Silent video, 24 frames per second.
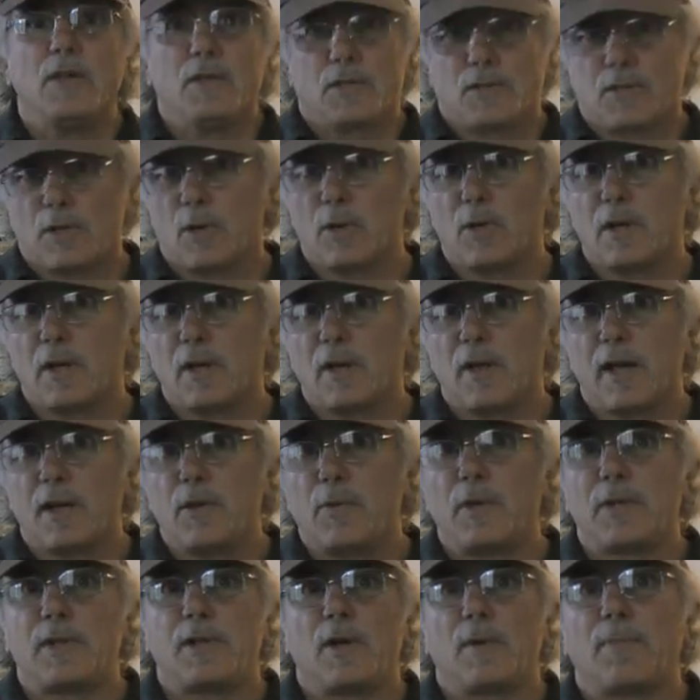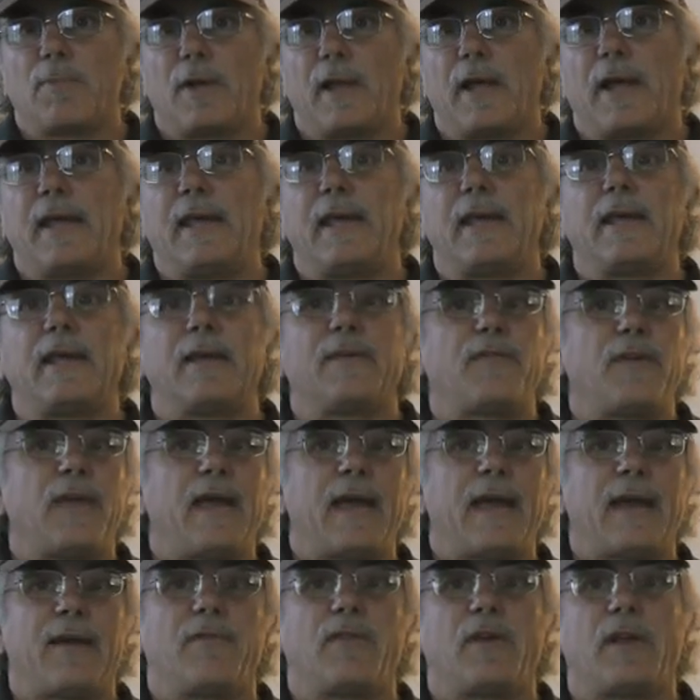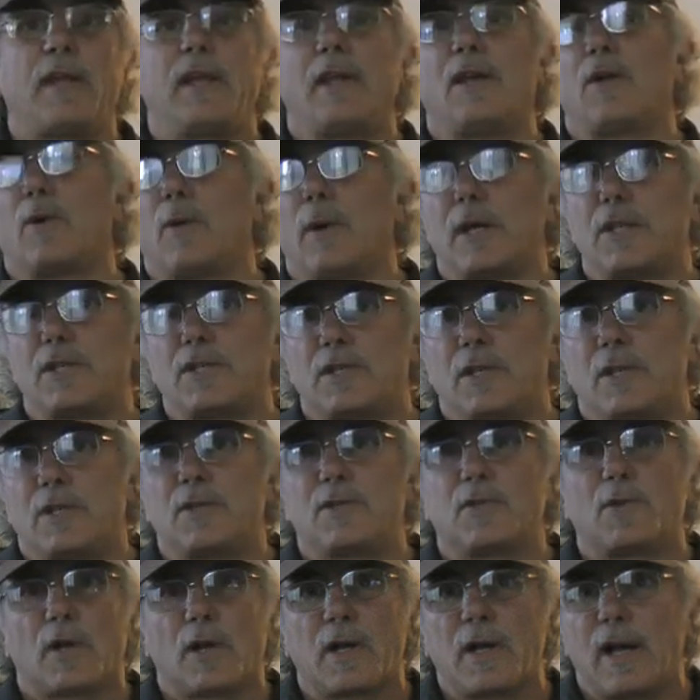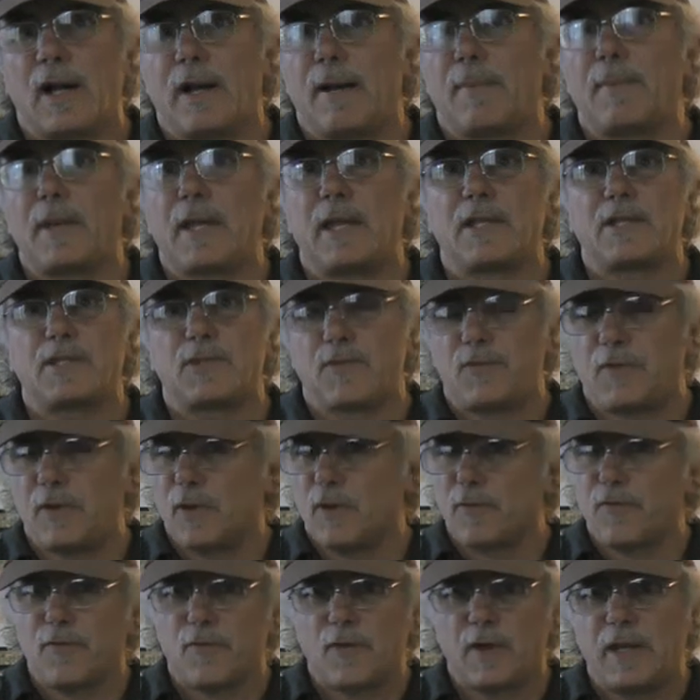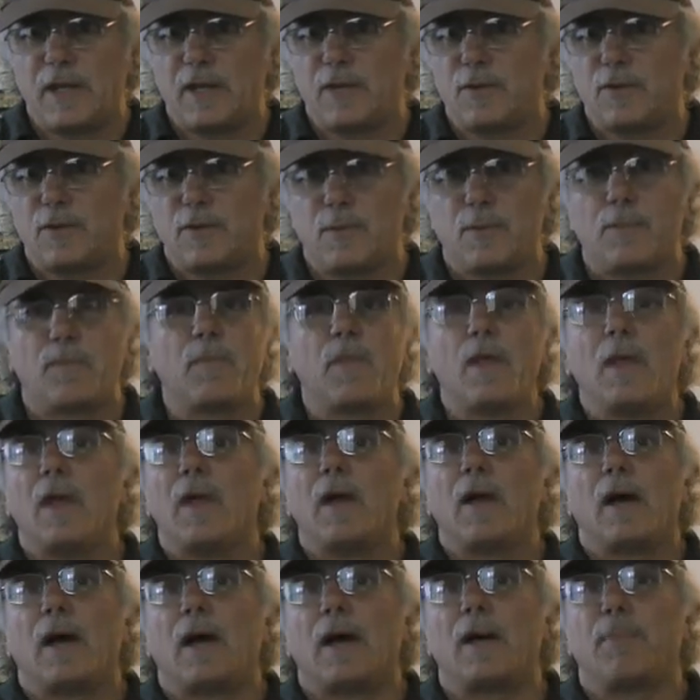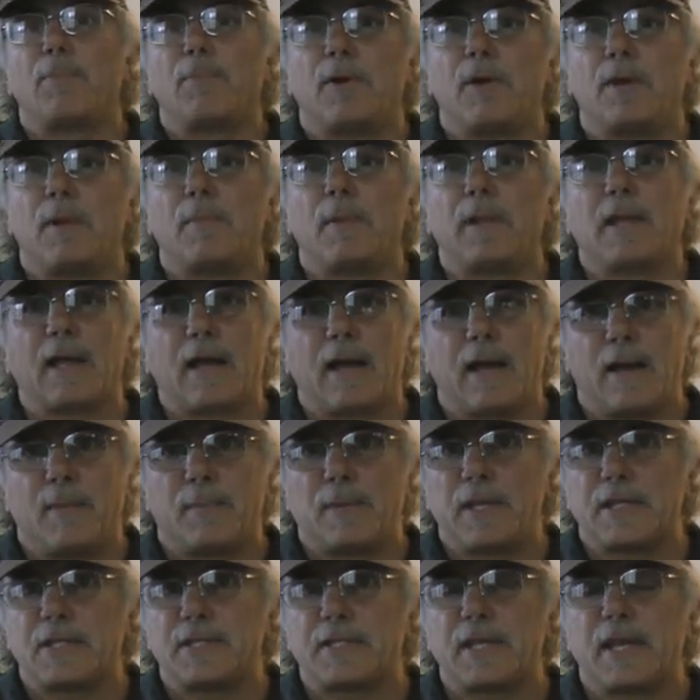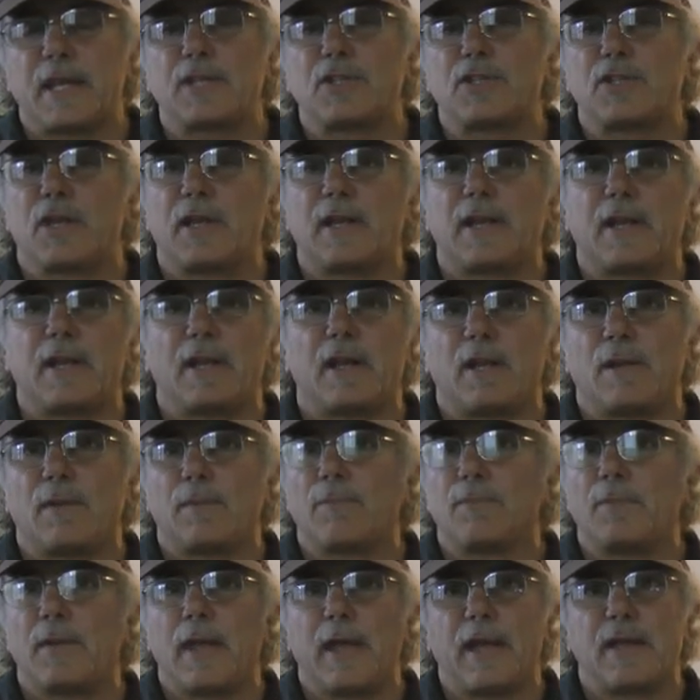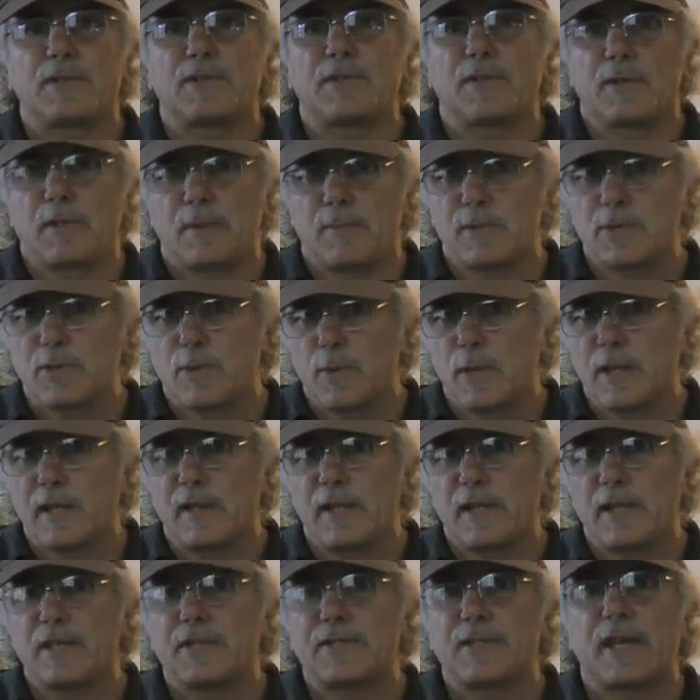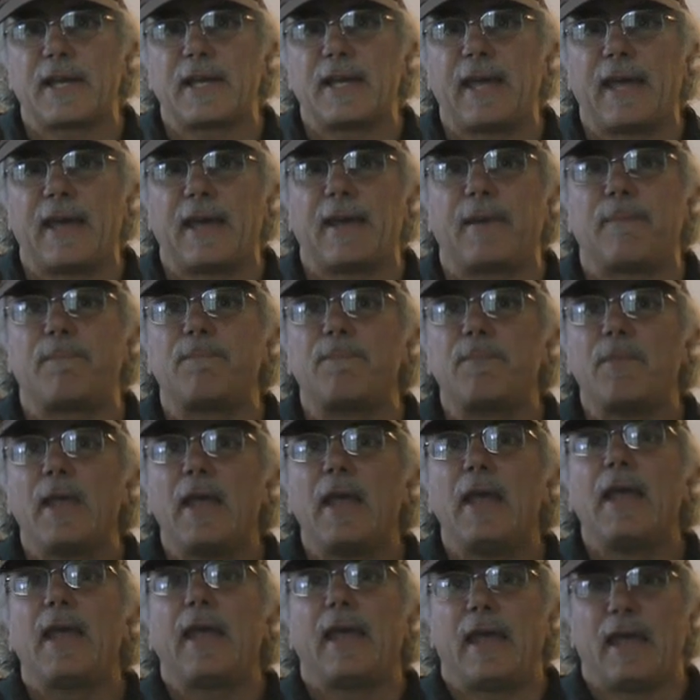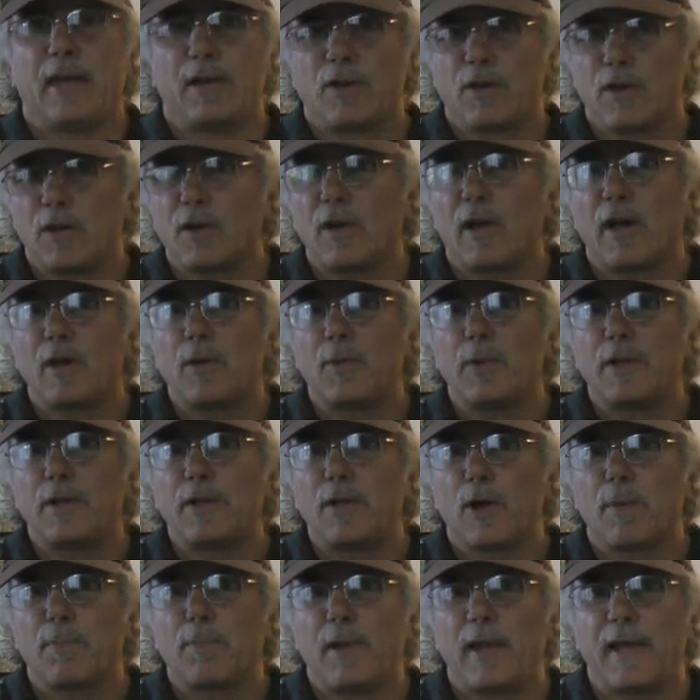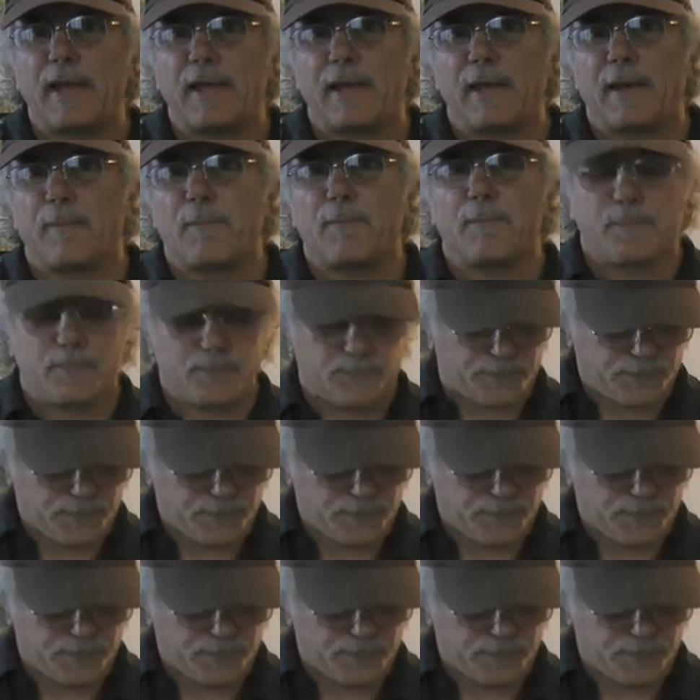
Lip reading: So good luck with your playing. If you have any questions or comments, feel free to put them in the comments section, and I'll answer them as quickly as I can. And good luck with your playing.